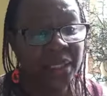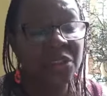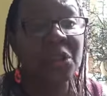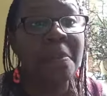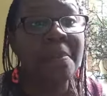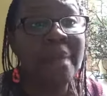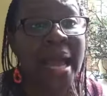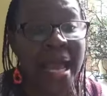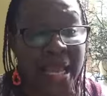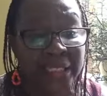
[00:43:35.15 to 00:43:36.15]
to
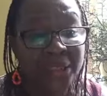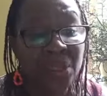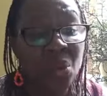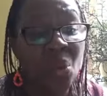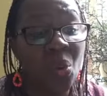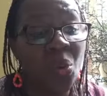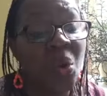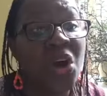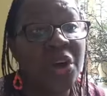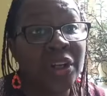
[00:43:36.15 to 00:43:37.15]
man's
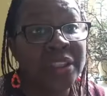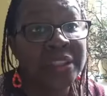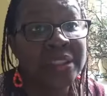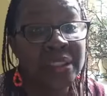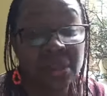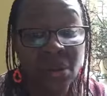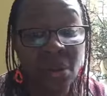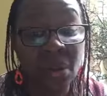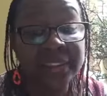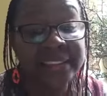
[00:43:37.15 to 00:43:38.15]
words
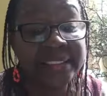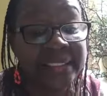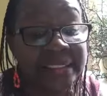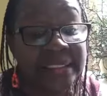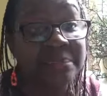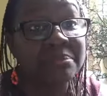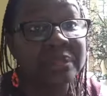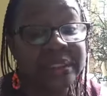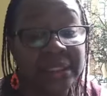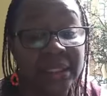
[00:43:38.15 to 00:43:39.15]
or
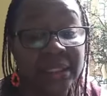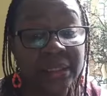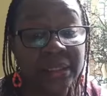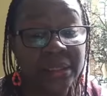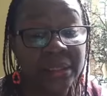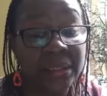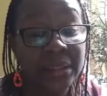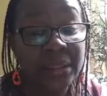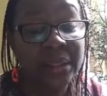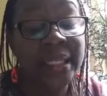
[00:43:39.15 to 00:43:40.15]
systems
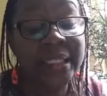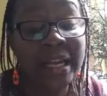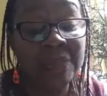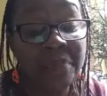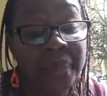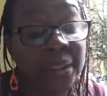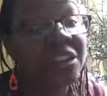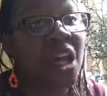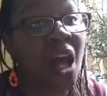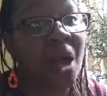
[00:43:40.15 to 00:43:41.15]
that they have
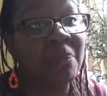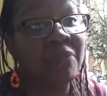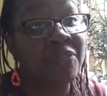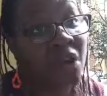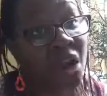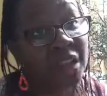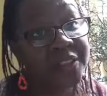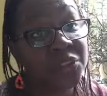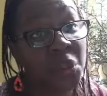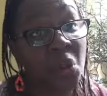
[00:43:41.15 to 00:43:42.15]
built up for
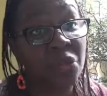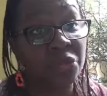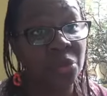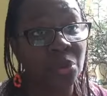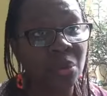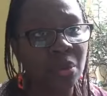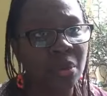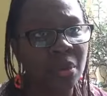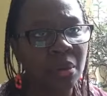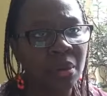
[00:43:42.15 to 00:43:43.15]
us to go through.
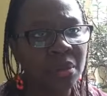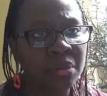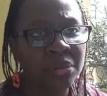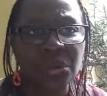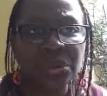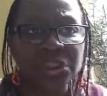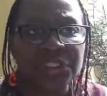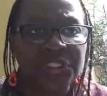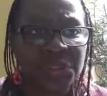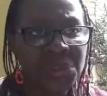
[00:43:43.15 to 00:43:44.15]
Don't
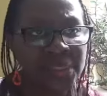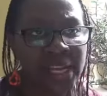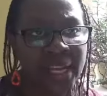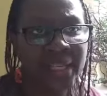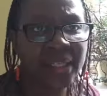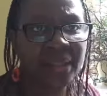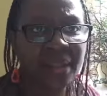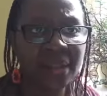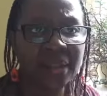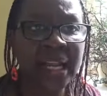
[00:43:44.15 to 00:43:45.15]
just do that.
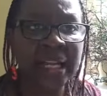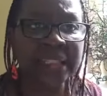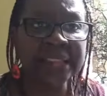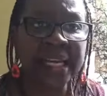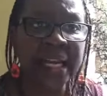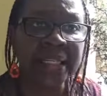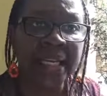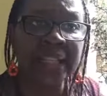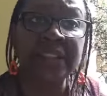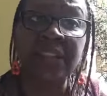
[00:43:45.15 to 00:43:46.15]
Like I said, it's